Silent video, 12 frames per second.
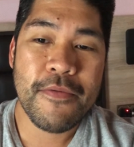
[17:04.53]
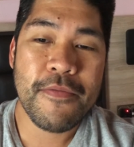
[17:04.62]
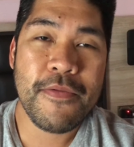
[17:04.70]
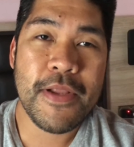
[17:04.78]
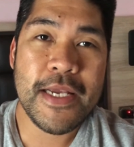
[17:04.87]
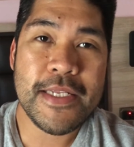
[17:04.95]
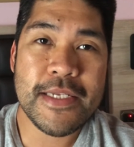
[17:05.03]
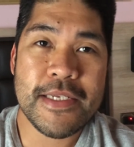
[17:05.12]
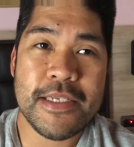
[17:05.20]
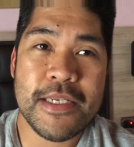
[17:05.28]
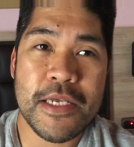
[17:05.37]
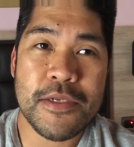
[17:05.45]
flight
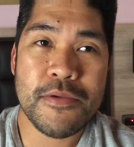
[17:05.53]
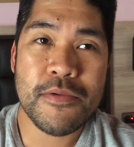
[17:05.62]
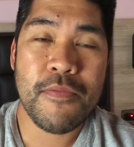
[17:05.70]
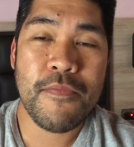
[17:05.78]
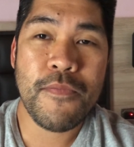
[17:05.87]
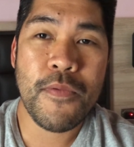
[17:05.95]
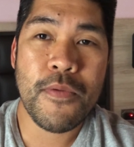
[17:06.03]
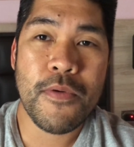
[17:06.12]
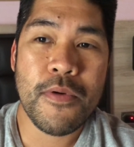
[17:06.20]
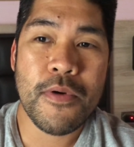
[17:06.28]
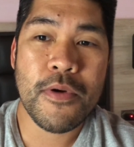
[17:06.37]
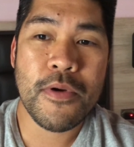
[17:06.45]
is scheduled
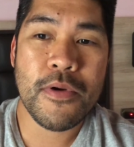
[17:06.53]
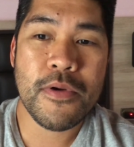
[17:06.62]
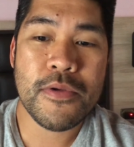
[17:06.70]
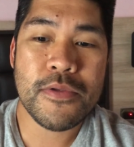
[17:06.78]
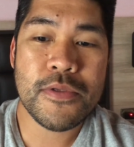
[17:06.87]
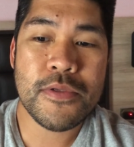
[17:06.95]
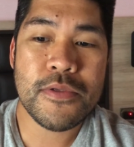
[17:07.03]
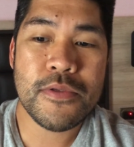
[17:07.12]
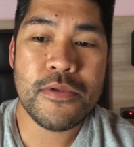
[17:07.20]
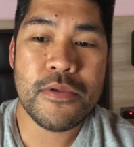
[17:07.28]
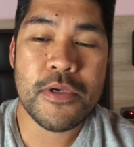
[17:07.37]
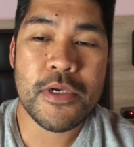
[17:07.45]
for
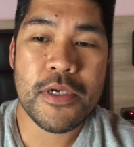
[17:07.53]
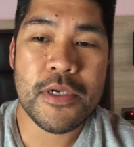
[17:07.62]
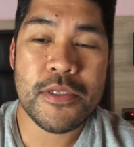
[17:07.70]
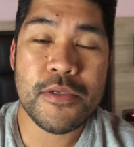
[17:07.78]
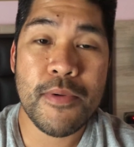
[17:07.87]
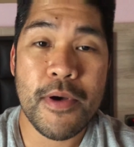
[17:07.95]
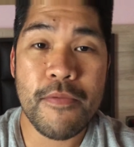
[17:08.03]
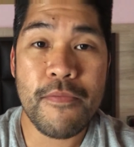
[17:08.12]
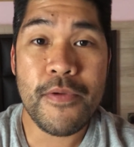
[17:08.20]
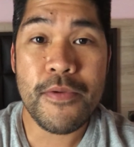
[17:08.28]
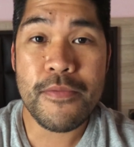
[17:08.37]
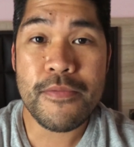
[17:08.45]

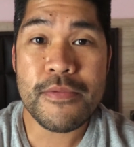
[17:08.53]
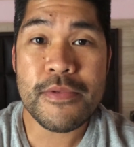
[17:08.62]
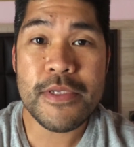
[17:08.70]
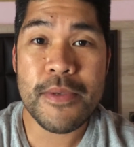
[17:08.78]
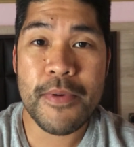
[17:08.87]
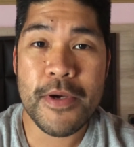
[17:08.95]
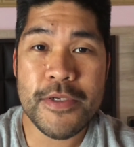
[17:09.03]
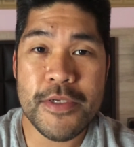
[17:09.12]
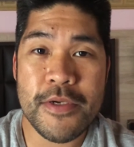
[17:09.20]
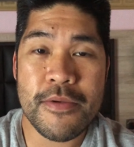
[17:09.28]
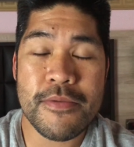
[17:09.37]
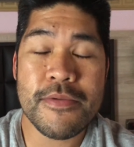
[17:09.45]
12 noon
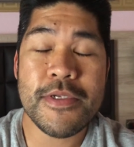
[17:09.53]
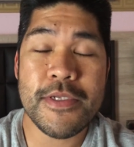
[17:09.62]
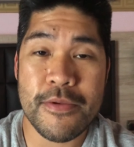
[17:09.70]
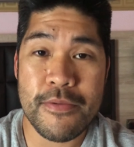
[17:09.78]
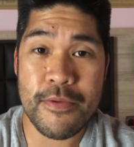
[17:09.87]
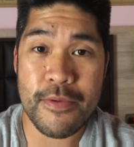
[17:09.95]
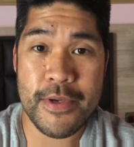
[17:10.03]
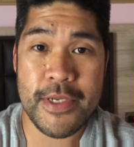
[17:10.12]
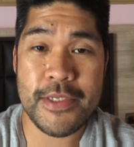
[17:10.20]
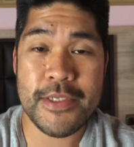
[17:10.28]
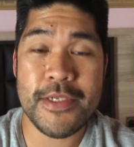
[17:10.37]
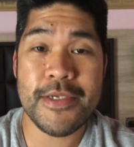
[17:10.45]
departure, still
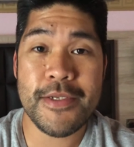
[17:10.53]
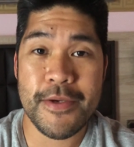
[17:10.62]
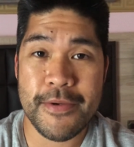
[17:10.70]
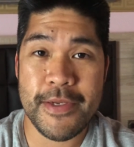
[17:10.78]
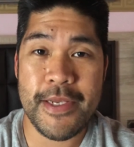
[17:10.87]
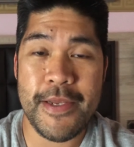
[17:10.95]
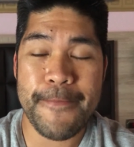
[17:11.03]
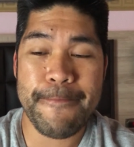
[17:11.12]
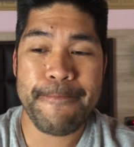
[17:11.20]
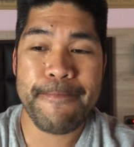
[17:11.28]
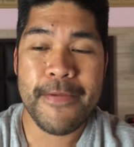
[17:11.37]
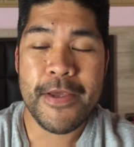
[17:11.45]
going to Turkey.
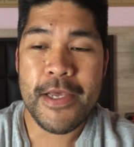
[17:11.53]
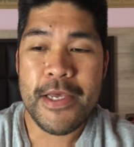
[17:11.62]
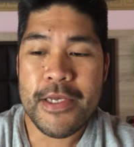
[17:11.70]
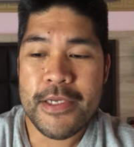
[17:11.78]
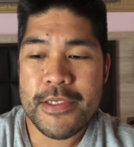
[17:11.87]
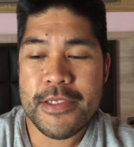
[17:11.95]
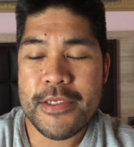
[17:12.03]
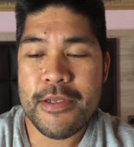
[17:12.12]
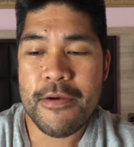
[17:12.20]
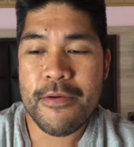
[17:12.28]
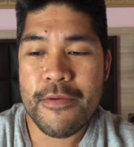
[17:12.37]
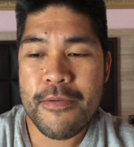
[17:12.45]

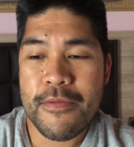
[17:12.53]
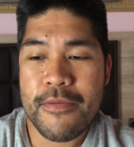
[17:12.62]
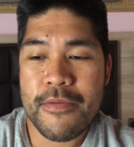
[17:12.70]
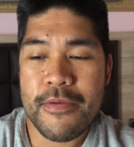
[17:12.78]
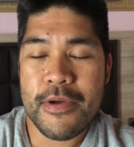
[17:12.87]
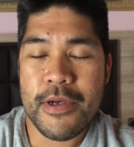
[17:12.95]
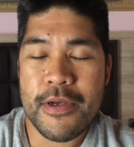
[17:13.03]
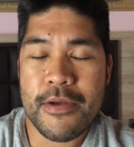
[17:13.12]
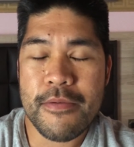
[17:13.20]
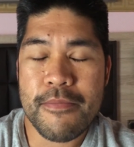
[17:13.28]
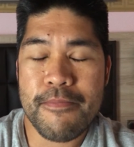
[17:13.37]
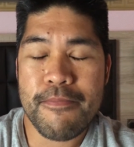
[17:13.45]
So
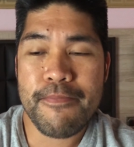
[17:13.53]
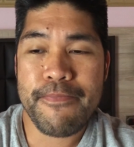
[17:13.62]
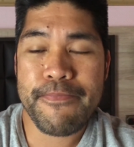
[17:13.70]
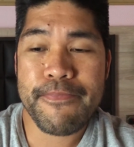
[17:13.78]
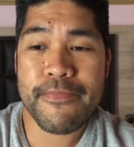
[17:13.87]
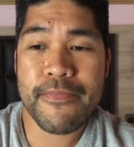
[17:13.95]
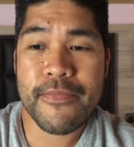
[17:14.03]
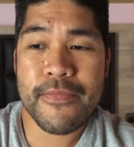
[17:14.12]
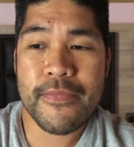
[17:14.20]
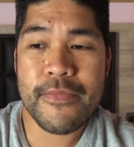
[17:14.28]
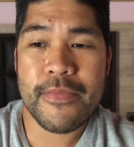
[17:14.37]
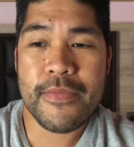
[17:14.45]

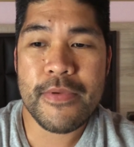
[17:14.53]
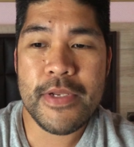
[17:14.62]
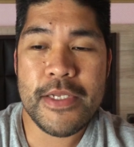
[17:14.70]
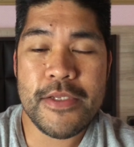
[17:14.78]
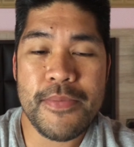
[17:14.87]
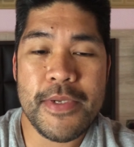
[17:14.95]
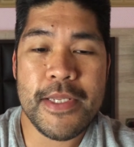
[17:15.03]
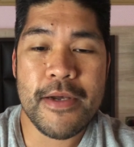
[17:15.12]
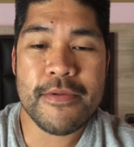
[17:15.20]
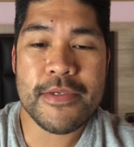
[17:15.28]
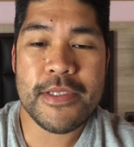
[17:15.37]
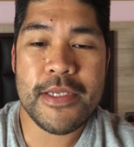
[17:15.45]
I need to be
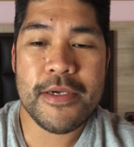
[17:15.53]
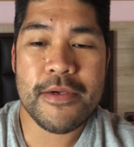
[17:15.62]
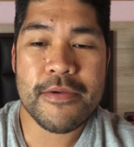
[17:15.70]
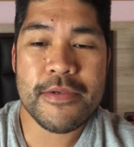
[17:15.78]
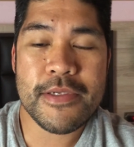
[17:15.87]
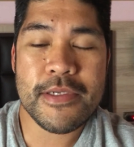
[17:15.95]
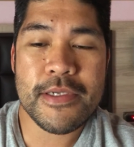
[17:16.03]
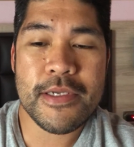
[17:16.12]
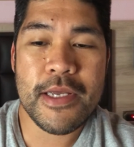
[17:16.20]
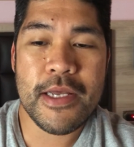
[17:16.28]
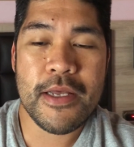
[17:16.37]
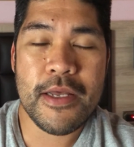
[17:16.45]
downstairs
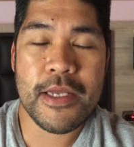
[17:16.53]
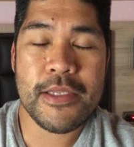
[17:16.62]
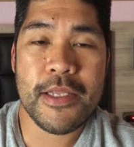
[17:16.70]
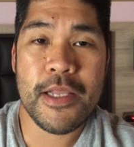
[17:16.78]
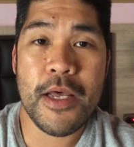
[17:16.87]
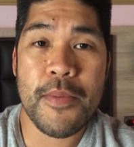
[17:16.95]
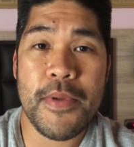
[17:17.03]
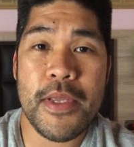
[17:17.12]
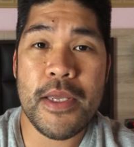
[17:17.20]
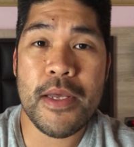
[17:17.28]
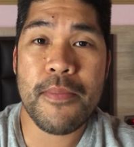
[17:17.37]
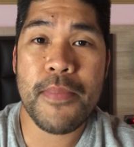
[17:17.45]
at the
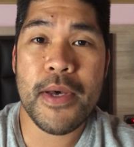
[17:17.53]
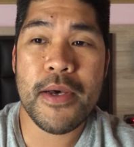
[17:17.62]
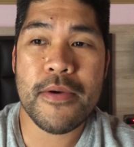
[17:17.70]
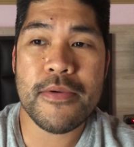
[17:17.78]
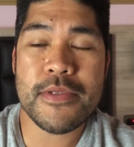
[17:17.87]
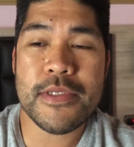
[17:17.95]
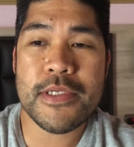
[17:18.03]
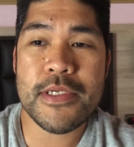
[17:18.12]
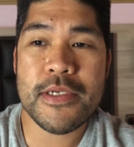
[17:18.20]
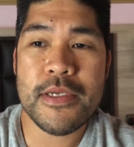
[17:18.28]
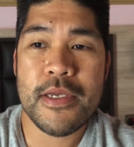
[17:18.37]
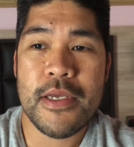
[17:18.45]
lobby
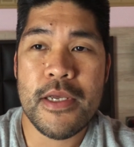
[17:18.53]
about